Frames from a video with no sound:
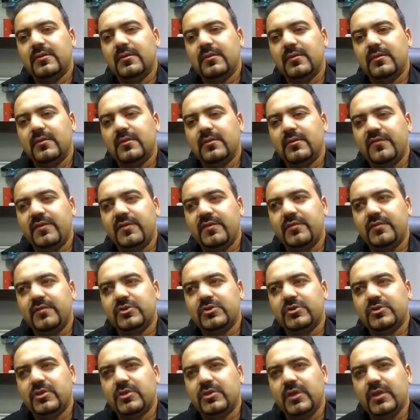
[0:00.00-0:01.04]
very
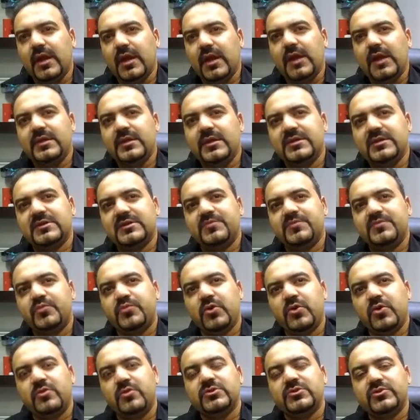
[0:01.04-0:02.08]
much atheist,
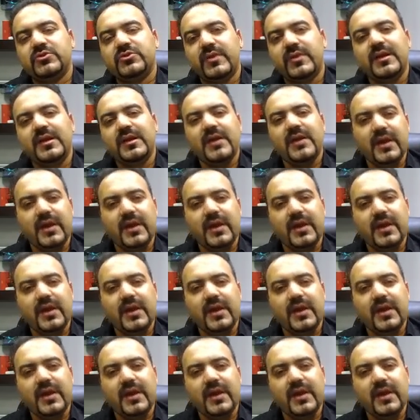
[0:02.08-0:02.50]
pro-Israeli